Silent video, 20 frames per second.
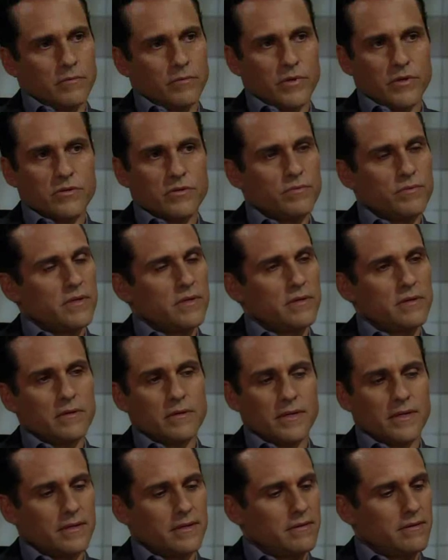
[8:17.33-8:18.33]
We used to be
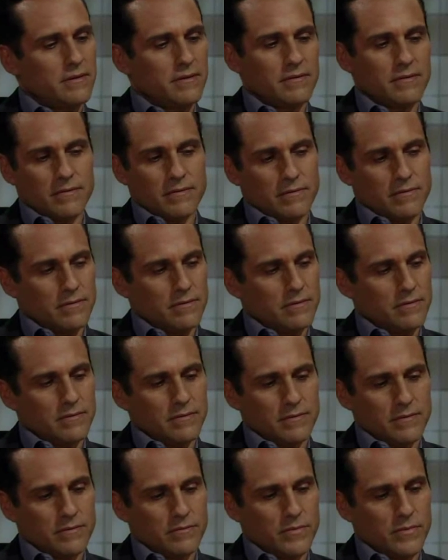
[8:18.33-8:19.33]
like
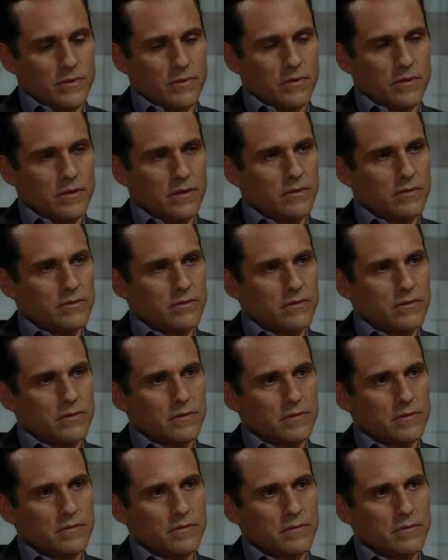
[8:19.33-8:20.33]
real close. Yeah,
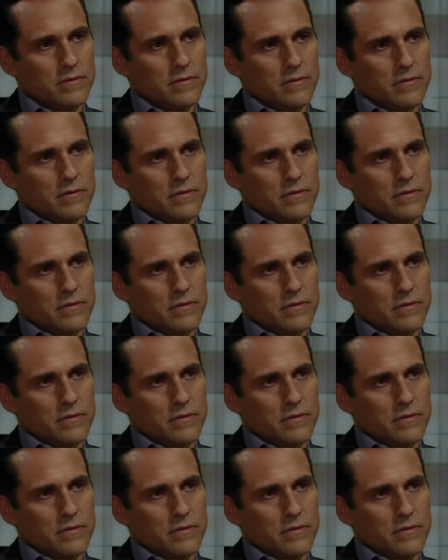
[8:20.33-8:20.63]
well, I guess